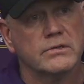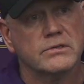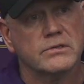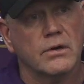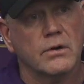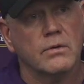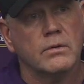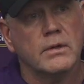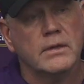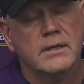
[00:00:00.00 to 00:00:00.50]

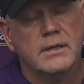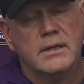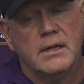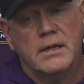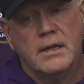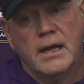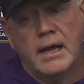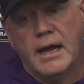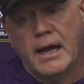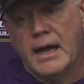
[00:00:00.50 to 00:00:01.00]
So
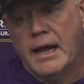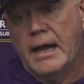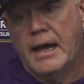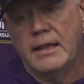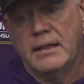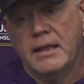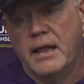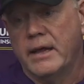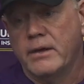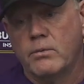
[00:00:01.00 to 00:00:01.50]
I
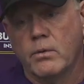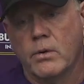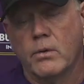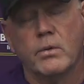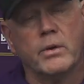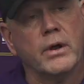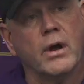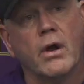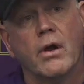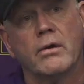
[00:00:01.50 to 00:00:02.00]
like where
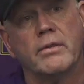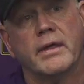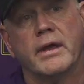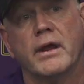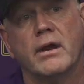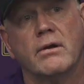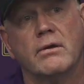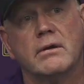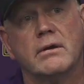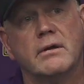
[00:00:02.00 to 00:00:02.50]
we are
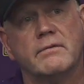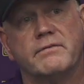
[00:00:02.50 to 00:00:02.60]
there.